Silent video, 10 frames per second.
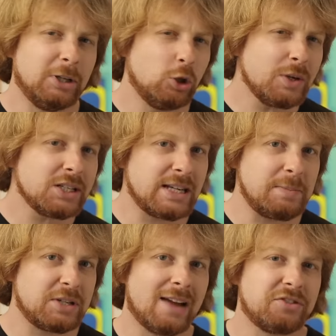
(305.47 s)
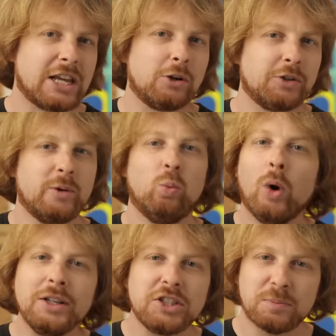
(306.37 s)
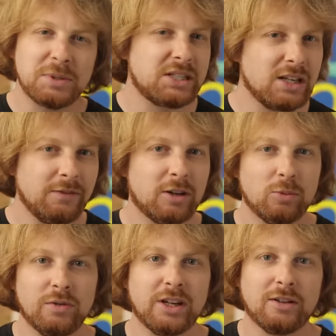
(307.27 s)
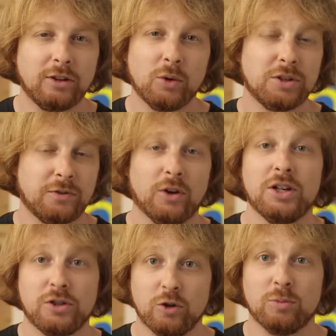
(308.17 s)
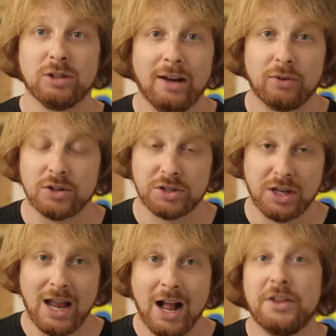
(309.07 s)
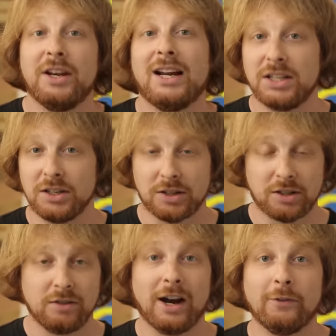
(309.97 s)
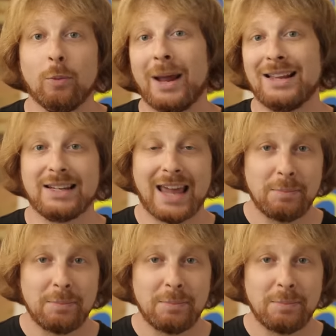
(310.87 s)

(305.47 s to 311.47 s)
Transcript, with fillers: But Lucas seems to have settled on one specific movie influence for his doomed lovers the 1965 romantic